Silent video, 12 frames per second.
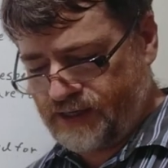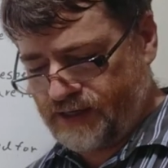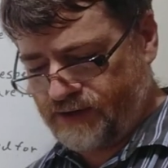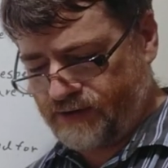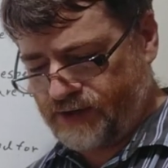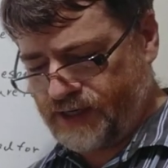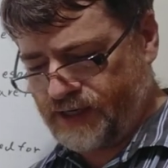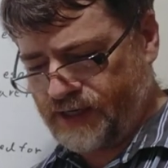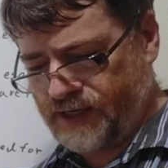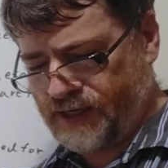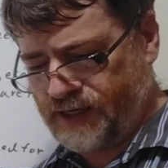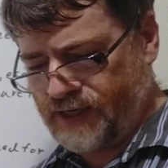
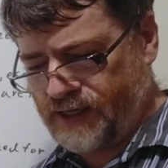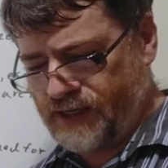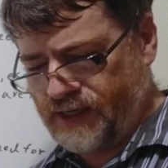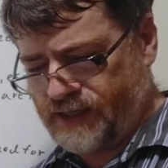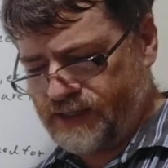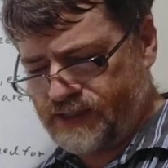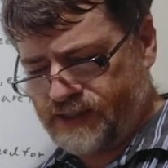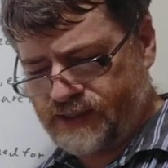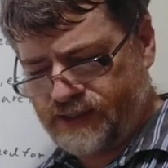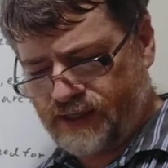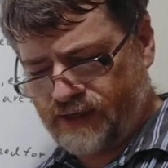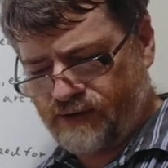Okay.
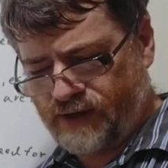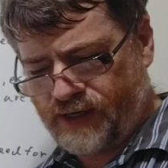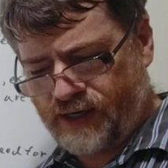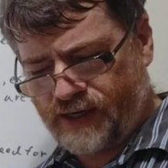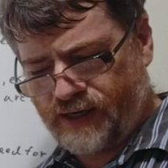So yeah,